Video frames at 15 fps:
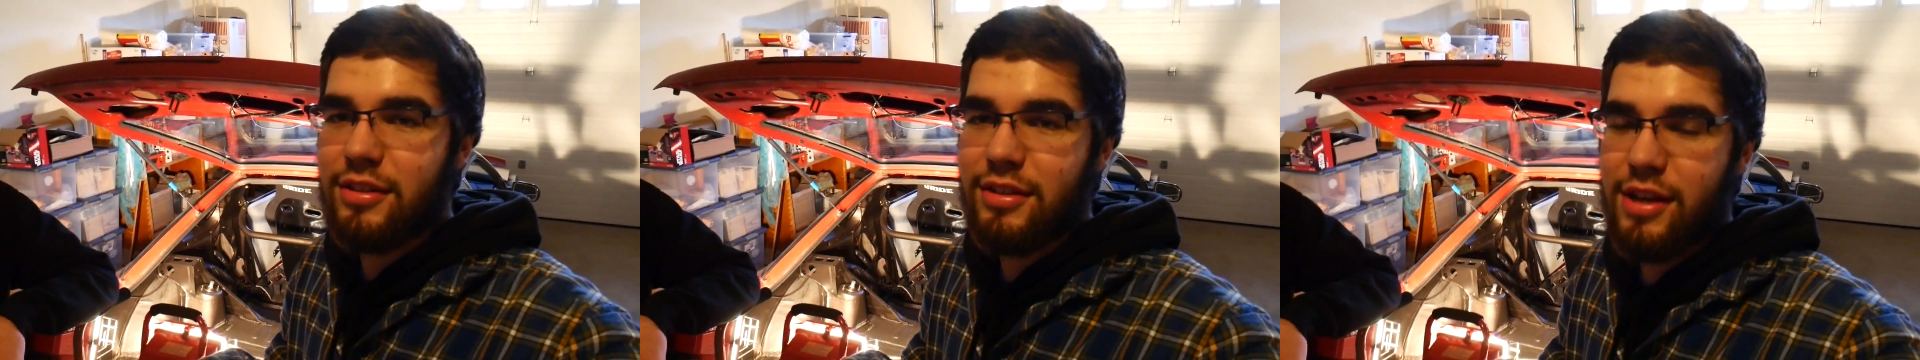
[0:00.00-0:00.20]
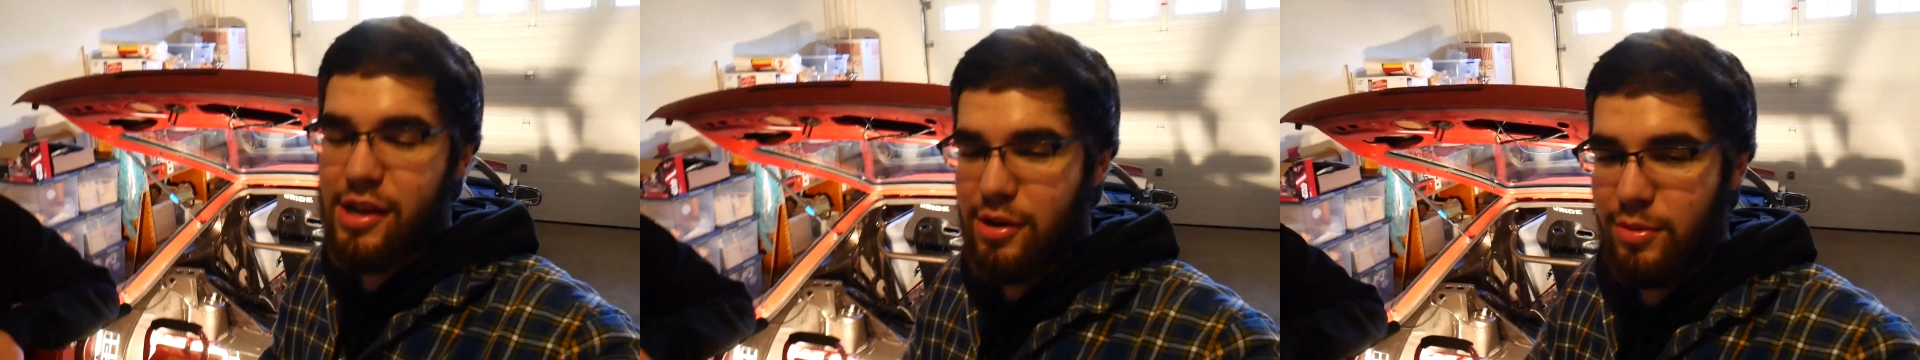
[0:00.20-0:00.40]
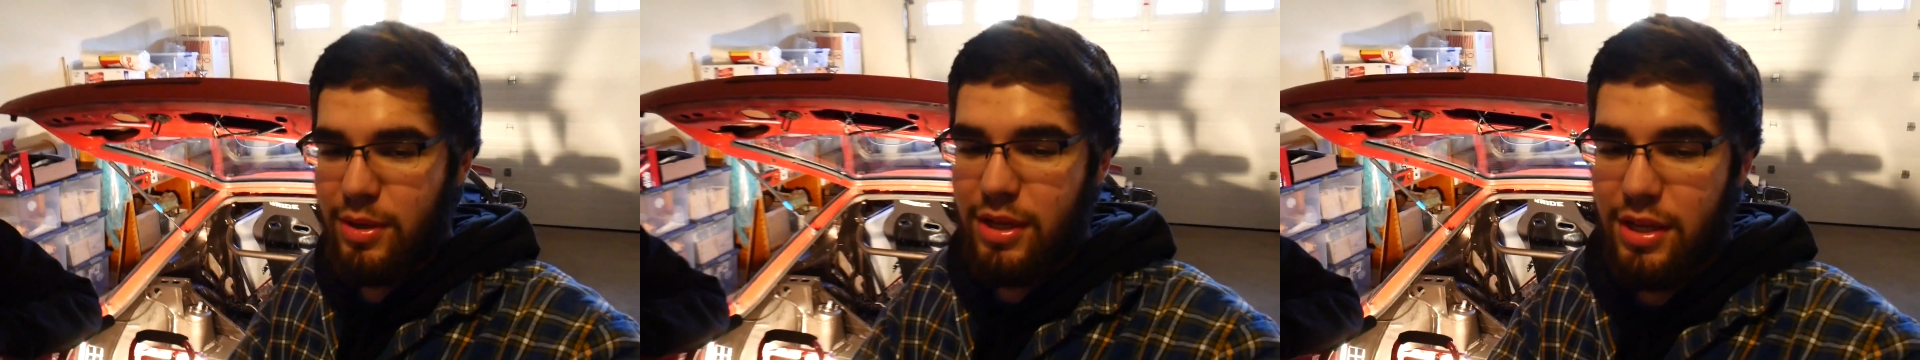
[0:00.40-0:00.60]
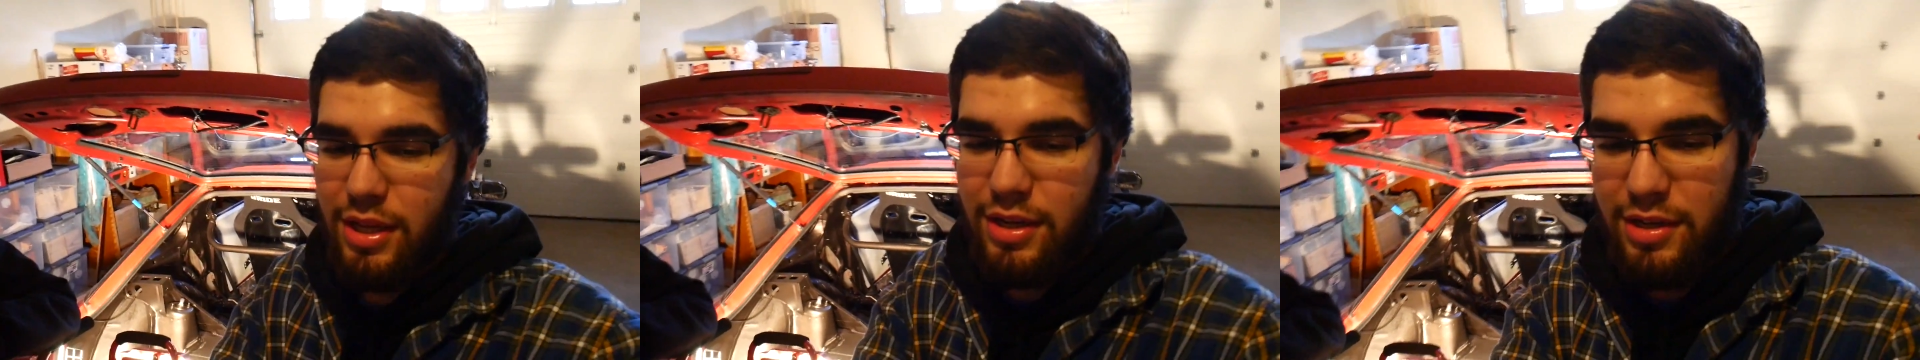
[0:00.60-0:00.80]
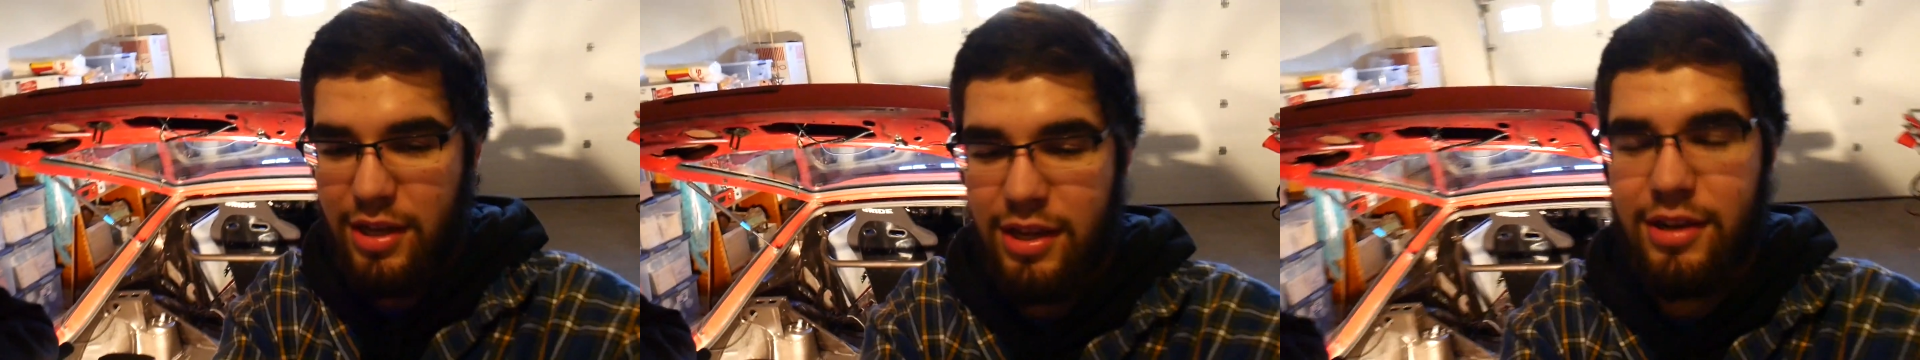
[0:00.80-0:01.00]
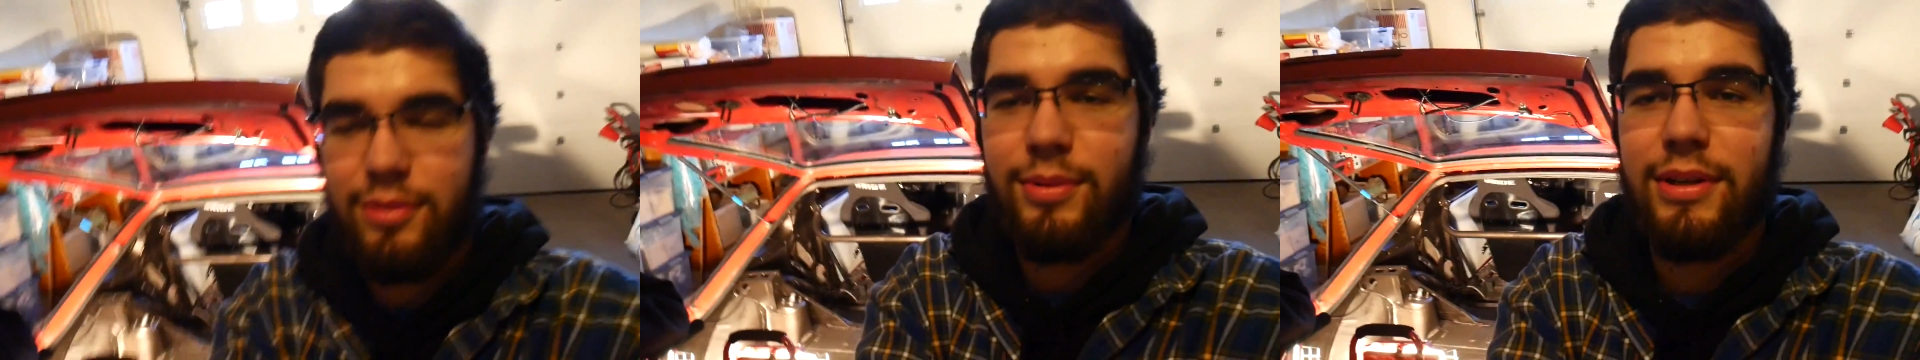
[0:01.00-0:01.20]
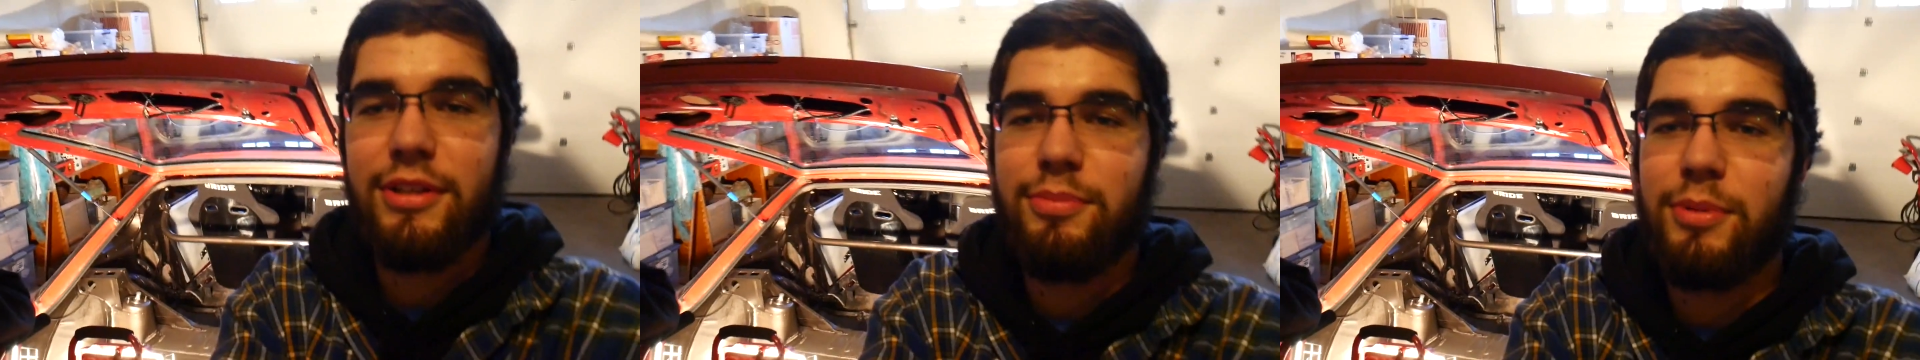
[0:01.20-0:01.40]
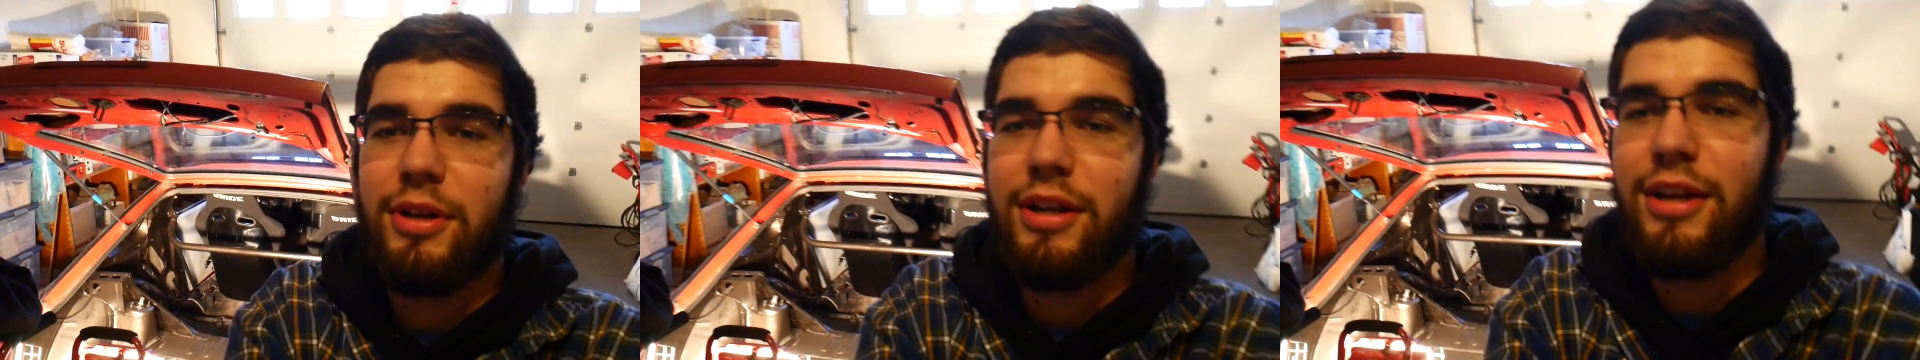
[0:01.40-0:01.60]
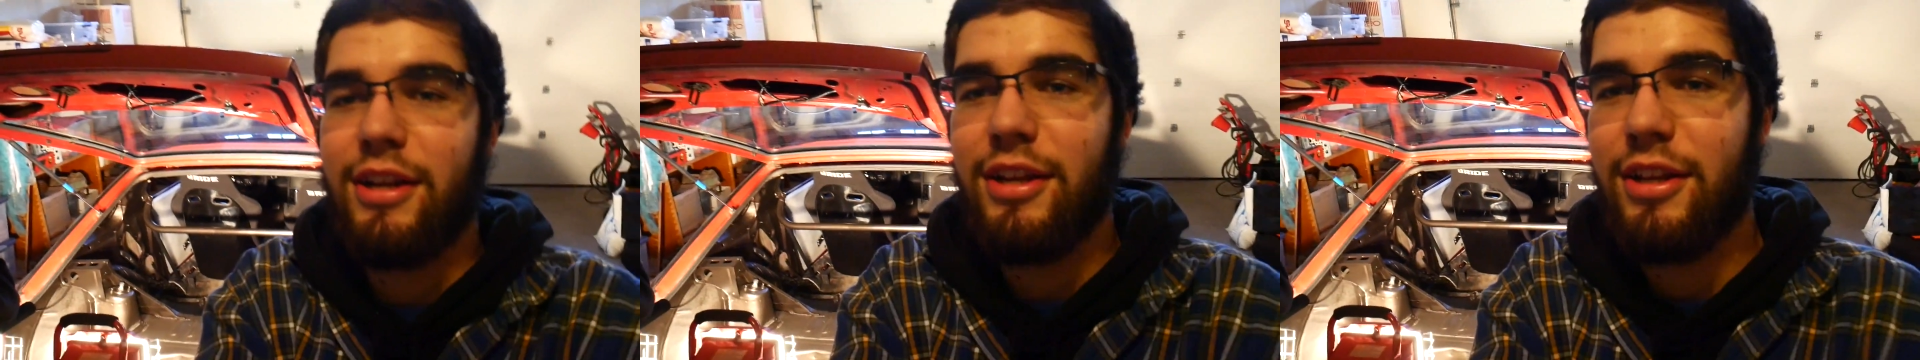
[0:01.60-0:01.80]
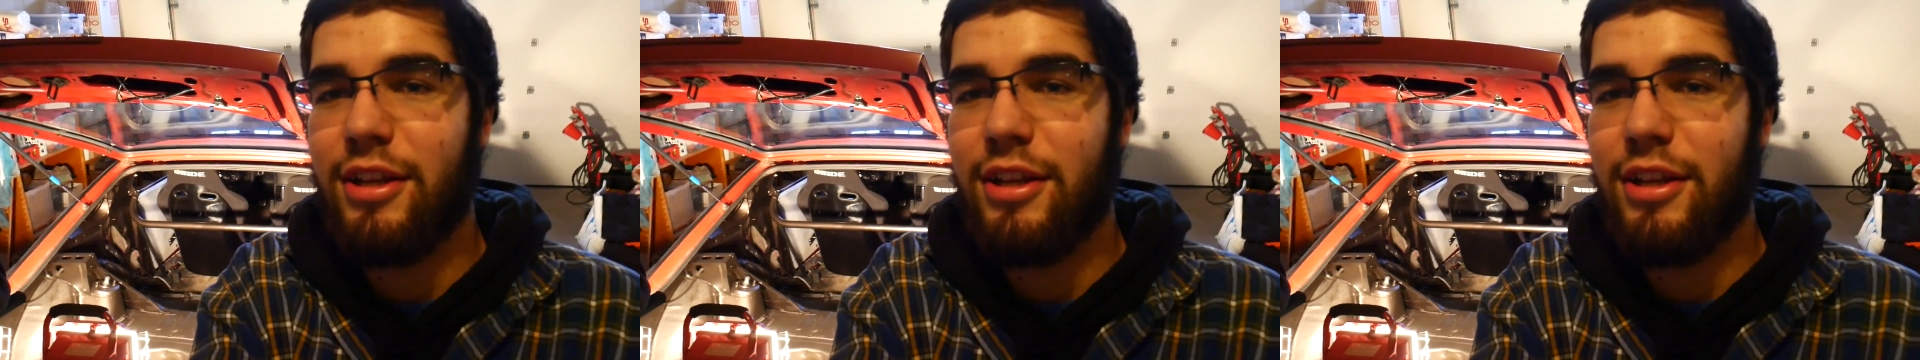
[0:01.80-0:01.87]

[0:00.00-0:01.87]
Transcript: entire weekend. I had to whisper.